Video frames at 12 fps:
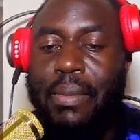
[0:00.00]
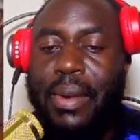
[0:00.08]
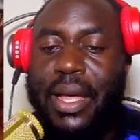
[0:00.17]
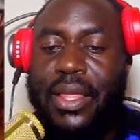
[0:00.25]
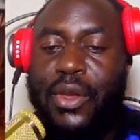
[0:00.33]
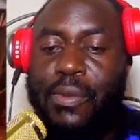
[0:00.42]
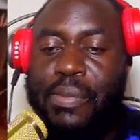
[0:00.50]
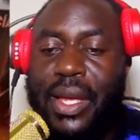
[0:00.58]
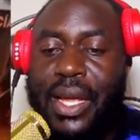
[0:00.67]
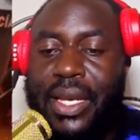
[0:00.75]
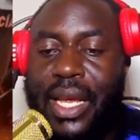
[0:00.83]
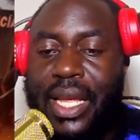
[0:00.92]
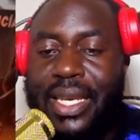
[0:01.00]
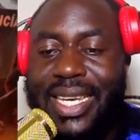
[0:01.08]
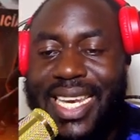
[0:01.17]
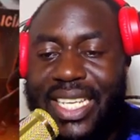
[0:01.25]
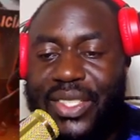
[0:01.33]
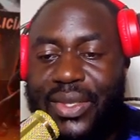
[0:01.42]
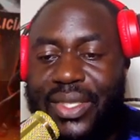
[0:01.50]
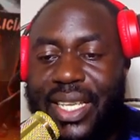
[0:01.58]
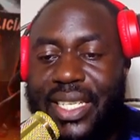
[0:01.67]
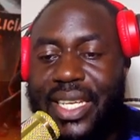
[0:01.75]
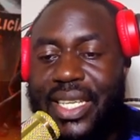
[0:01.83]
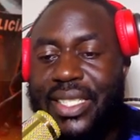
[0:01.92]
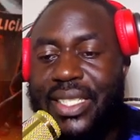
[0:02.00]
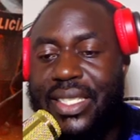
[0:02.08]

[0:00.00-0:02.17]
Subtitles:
by the European nations such as